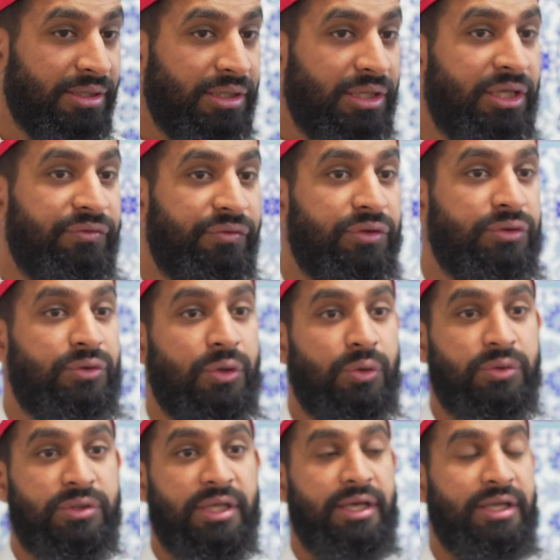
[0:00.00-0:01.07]
Even
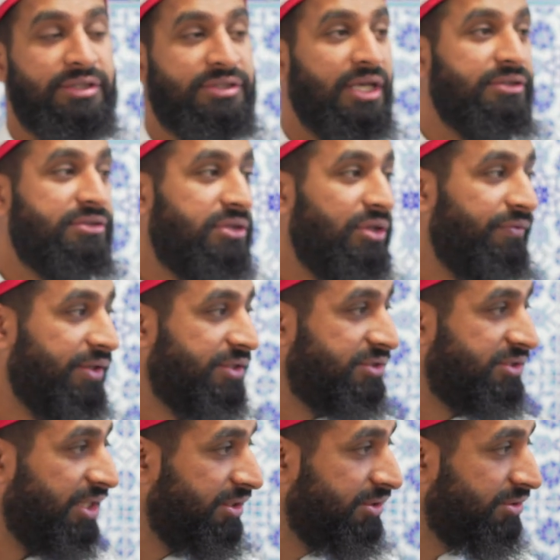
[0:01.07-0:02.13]
though the Chancellor of
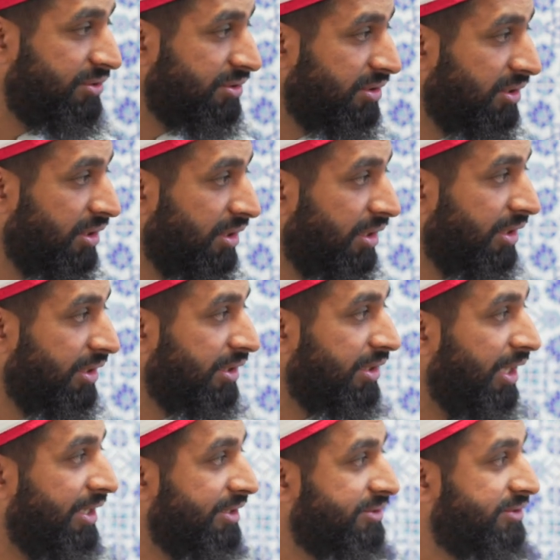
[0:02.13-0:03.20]
Exchange, he
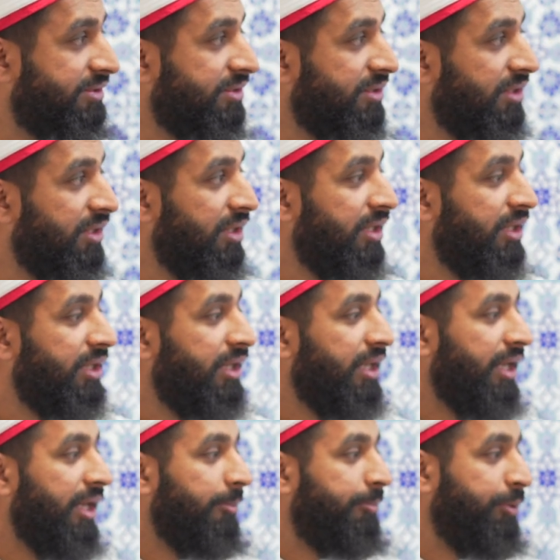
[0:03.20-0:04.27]
has
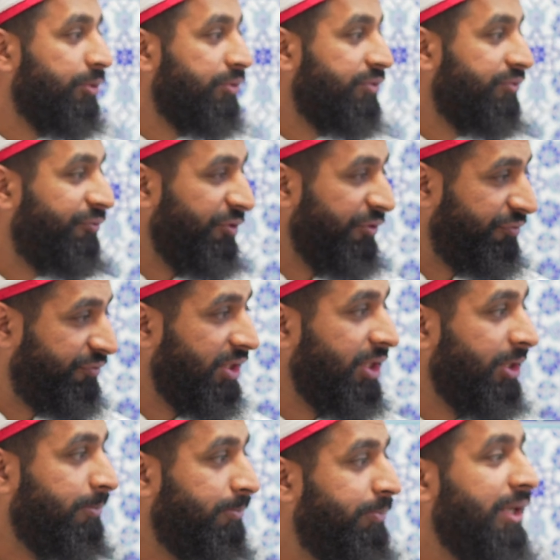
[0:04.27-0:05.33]
put
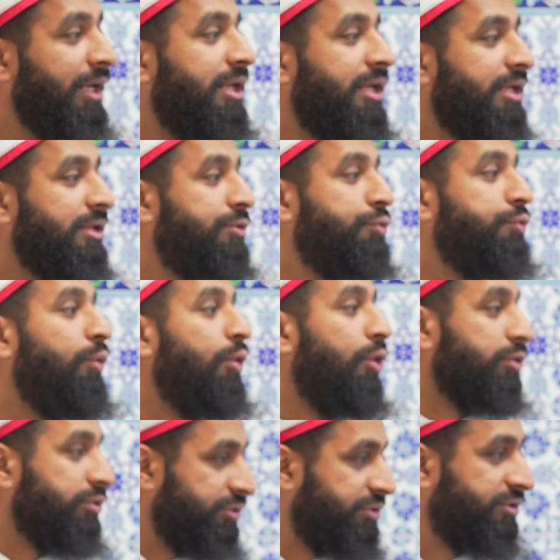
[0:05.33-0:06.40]
15 billion
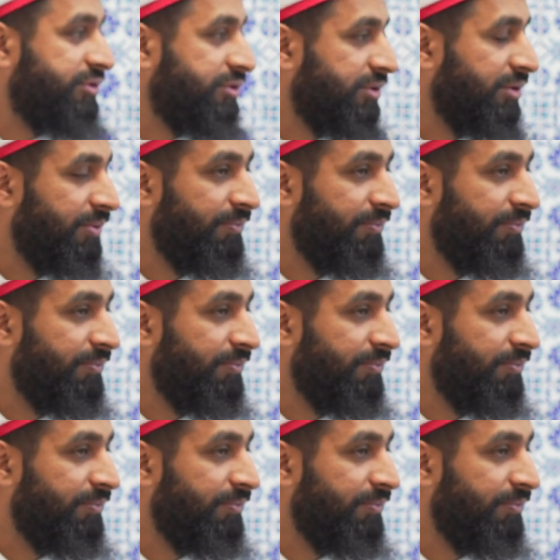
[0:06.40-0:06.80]
towards